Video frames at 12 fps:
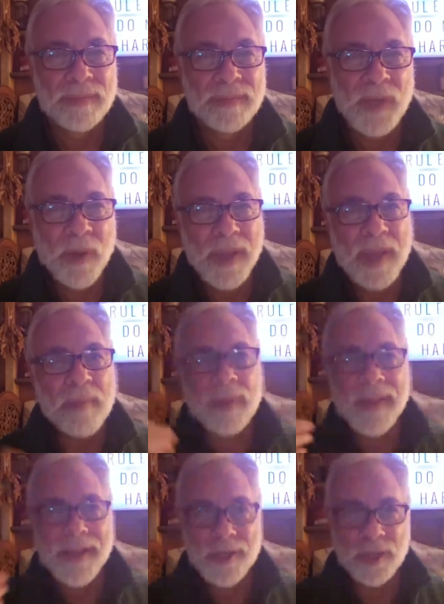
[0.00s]
You don't get
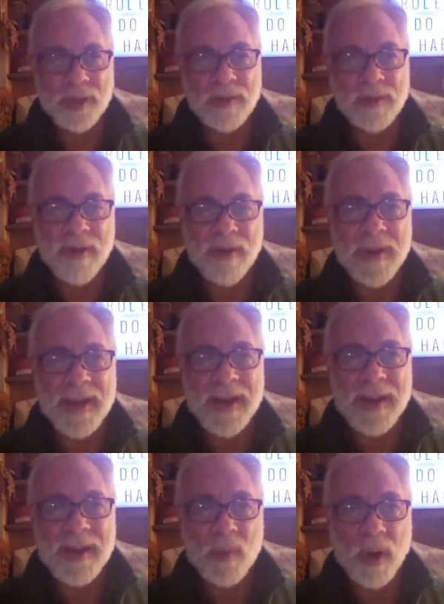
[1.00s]
pleasure from it
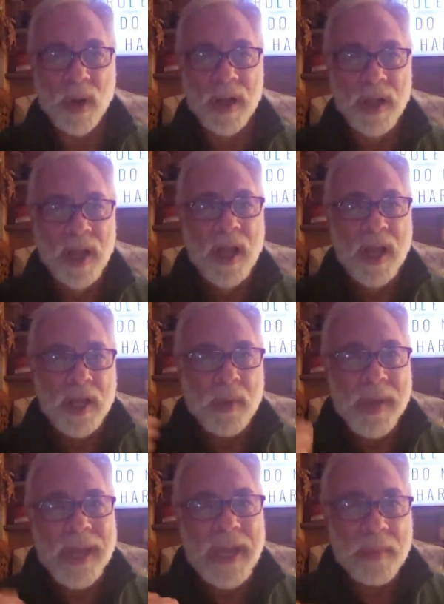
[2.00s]
anymore. You
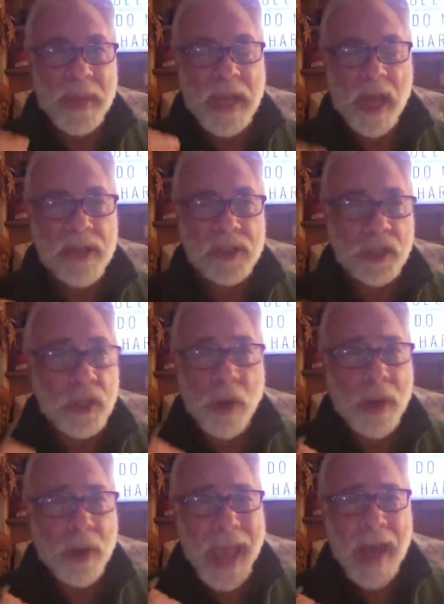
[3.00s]
eat because you know
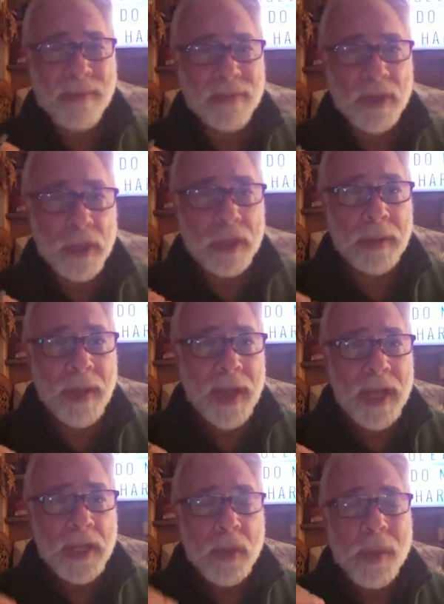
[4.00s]
you have to you
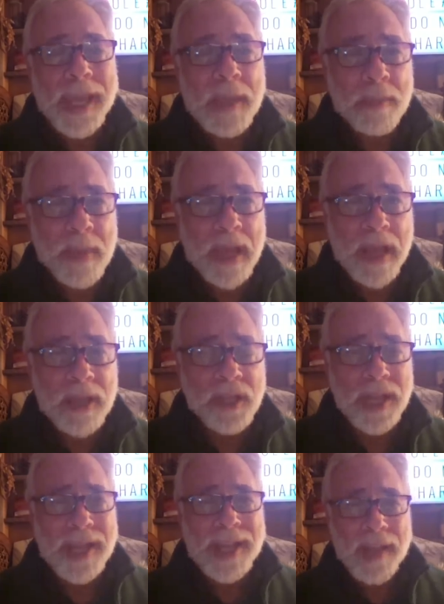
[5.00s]
you eat because
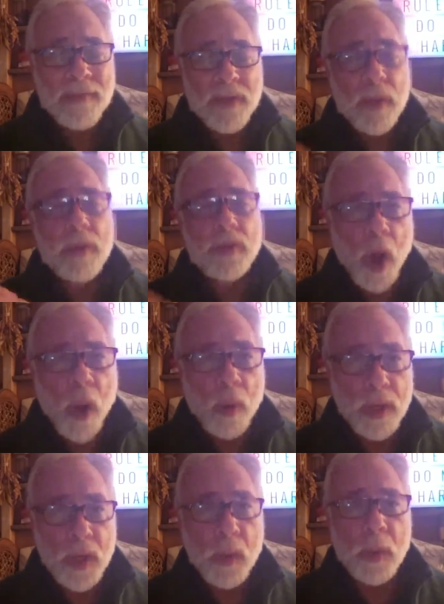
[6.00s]
if you
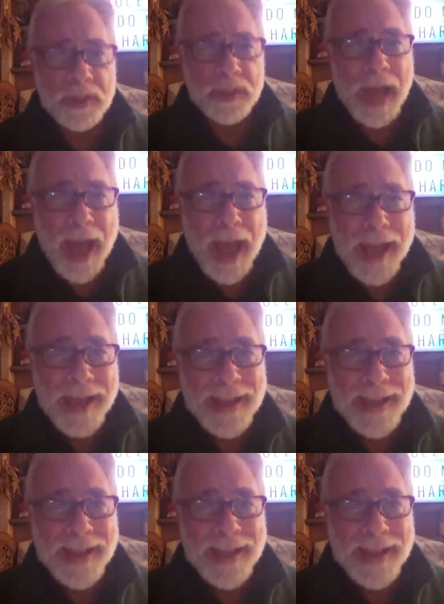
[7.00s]
don't, you will die.